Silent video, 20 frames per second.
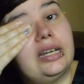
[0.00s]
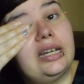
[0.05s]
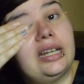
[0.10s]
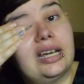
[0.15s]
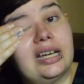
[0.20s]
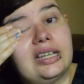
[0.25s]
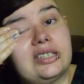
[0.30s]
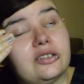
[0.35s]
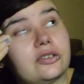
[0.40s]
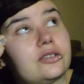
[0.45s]

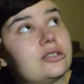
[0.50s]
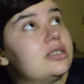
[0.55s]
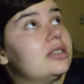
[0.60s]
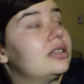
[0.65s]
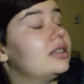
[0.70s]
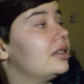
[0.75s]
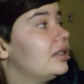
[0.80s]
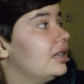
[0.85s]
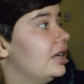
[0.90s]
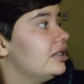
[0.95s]
knee-high socks.
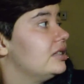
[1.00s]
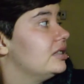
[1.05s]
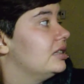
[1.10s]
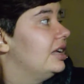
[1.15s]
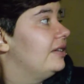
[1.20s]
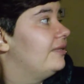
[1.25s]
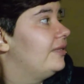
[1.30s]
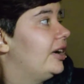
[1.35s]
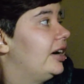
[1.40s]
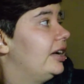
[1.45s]

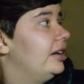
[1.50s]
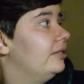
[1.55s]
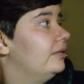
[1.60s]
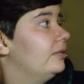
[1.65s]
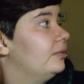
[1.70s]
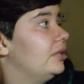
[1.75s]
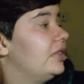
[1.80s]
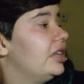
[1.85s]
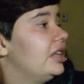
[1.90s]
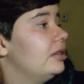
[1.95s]
They're fine
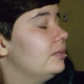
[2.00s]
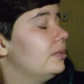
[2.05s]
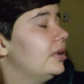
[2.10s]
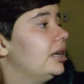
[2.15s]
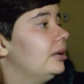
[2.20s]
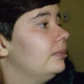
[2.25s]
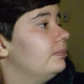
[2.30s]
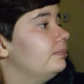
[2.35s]
with either one.